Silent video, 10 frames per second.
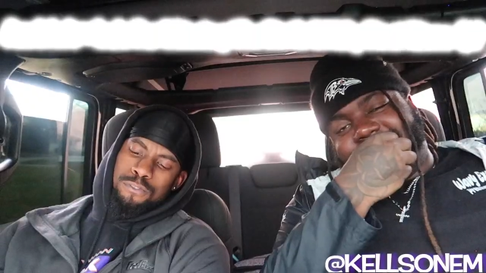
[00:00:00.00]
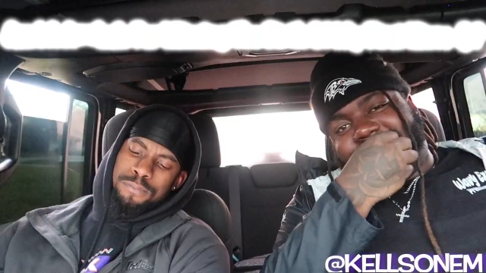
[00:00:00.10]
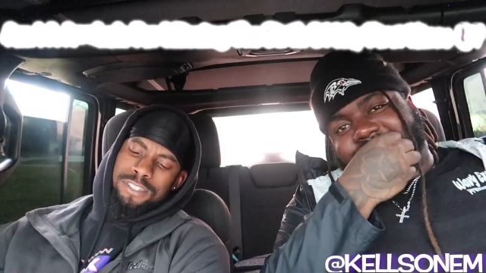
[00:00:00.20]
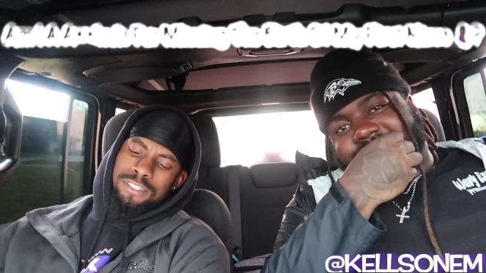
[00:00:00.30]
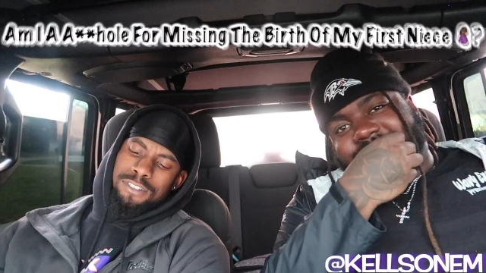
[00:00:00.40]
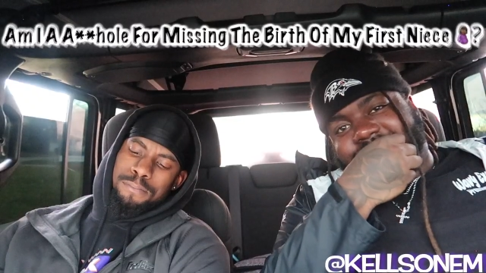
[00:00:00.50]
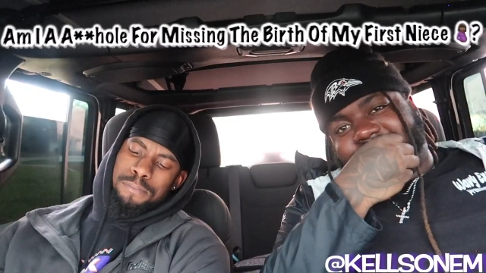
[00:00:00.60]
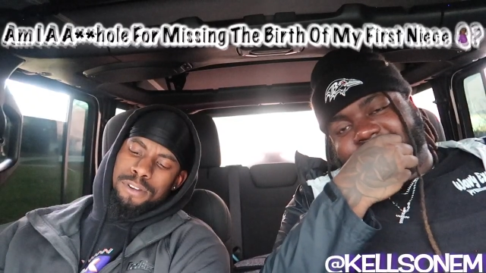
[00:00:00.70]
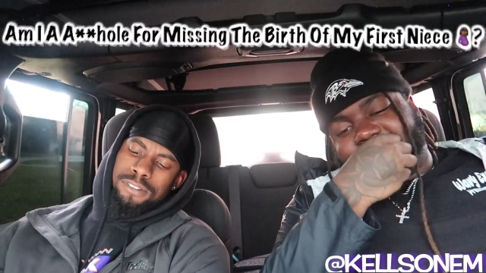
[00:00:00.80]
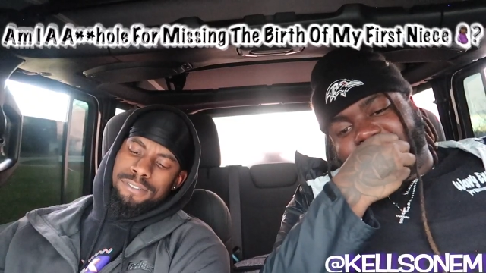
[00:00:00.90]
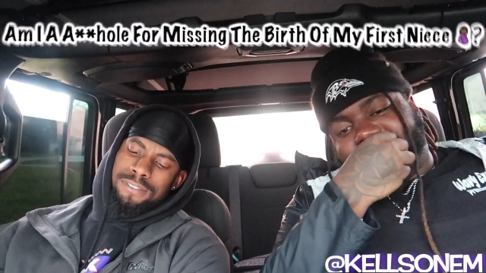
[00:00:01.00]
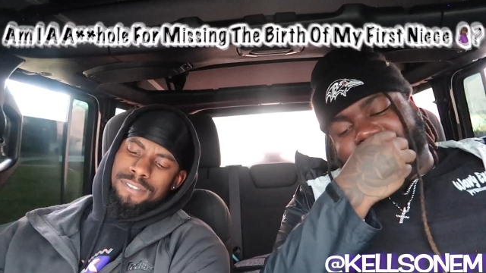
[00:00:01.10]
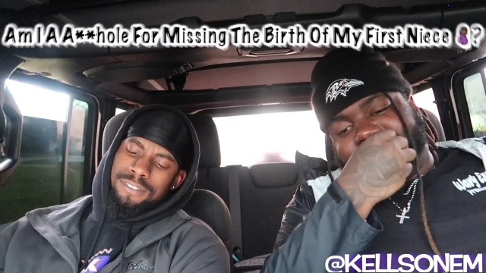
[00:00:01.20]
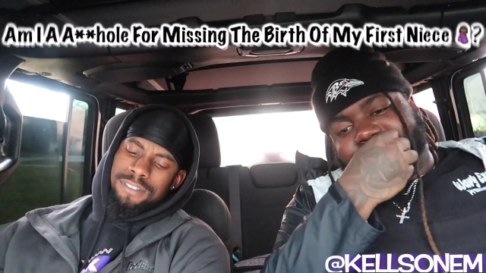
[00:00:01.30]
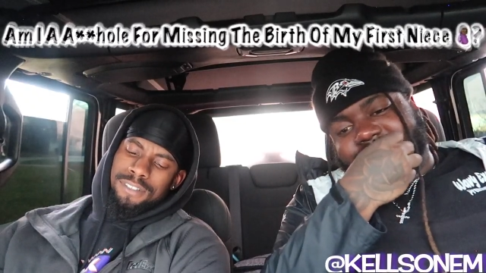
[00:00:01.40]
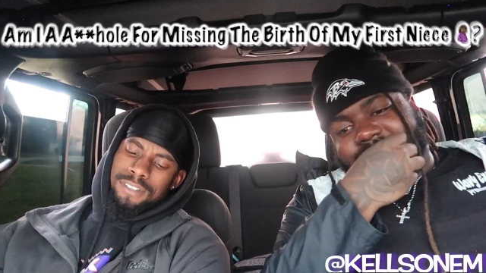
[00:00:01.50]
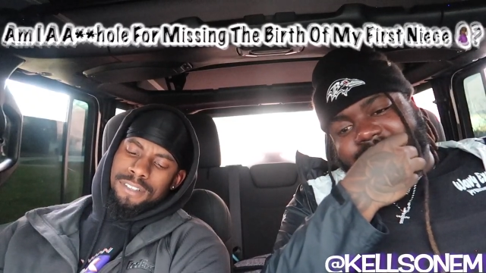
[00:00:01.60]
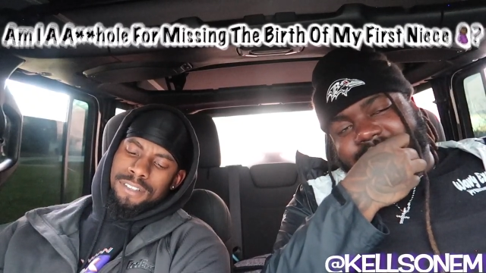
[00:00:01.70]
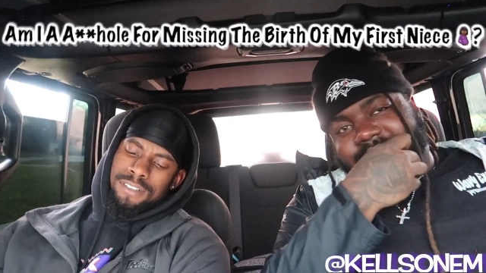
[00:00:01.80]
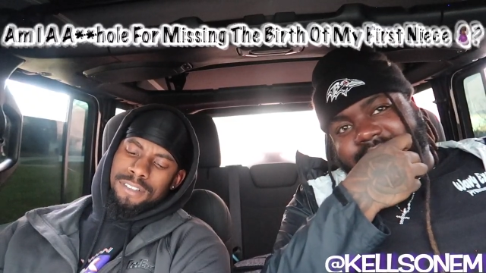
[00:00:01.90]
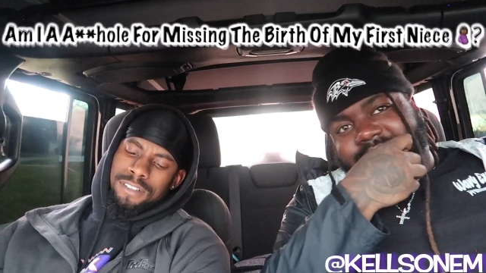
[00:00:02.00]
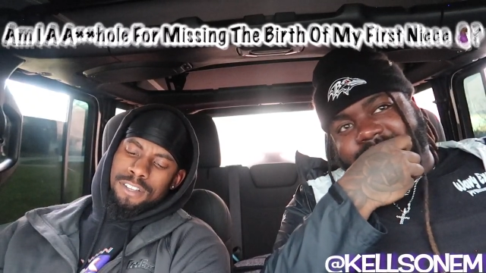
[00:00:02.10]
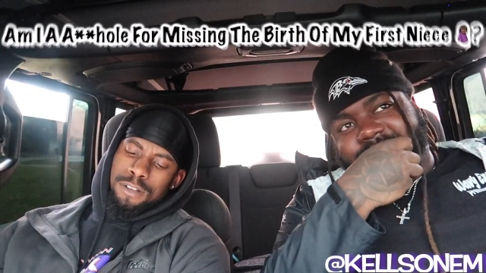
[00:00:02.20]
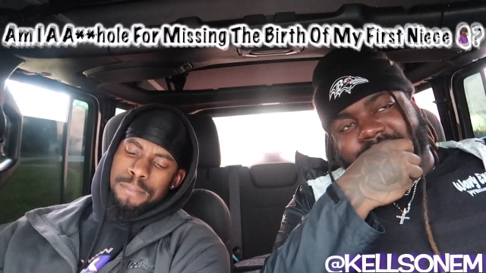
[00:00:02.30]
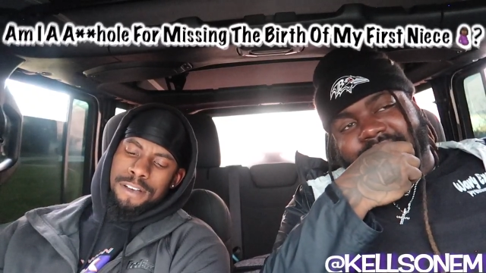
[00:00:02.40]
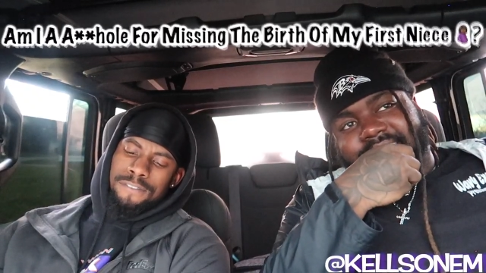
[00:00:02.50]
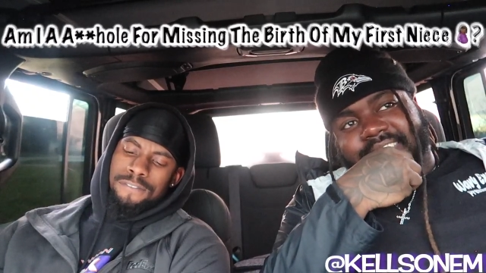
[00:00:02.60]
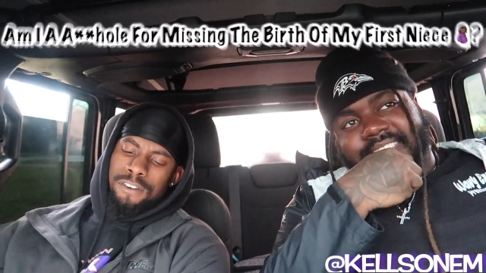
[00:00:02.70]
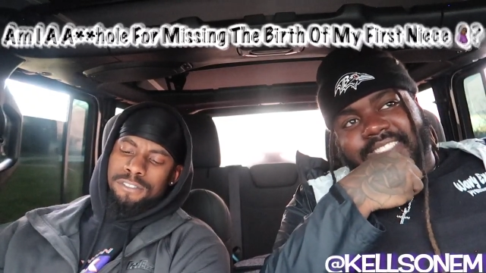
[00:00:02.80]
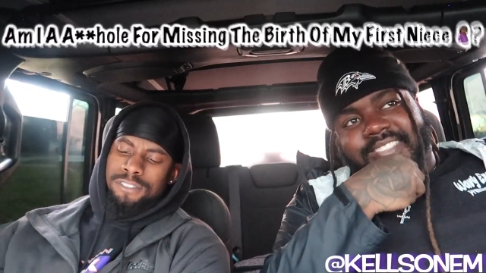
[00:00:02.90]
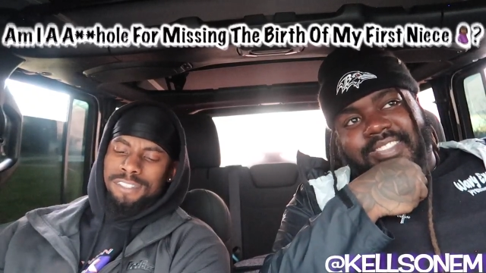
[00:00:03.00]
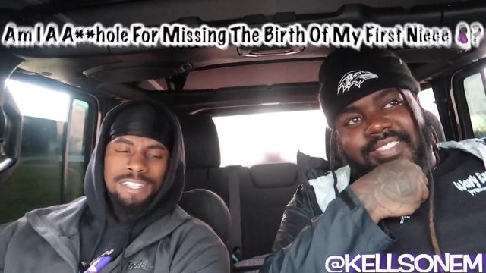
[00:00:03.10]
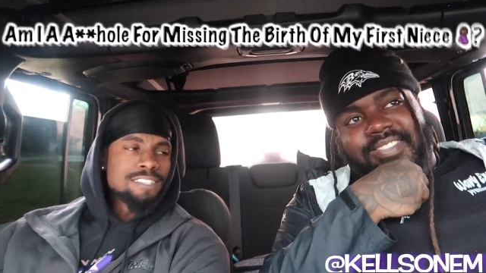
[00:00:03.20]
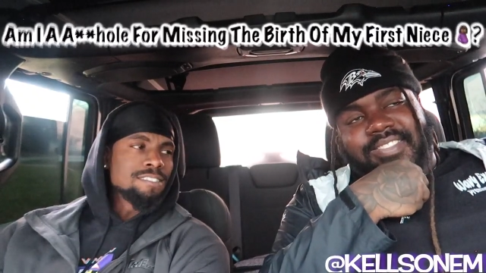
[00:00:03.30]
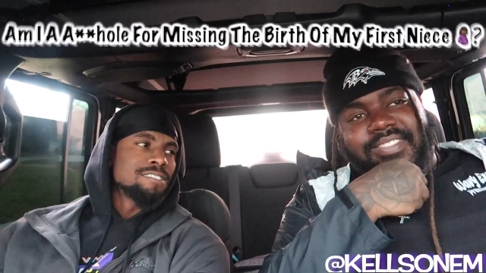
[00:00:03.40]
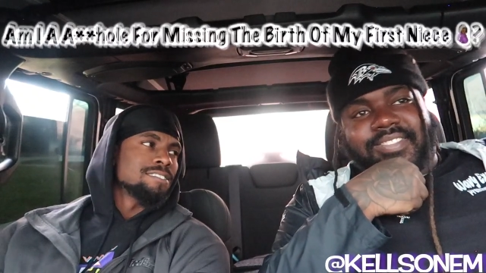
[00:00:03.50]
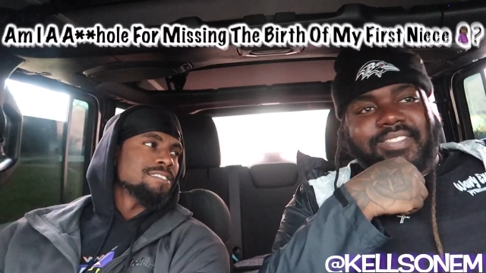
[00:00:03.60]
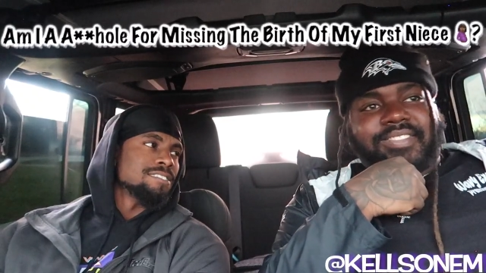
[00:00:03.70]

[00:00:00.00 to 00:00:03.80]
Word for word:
Speaker 1: for missing the birth of my first niece?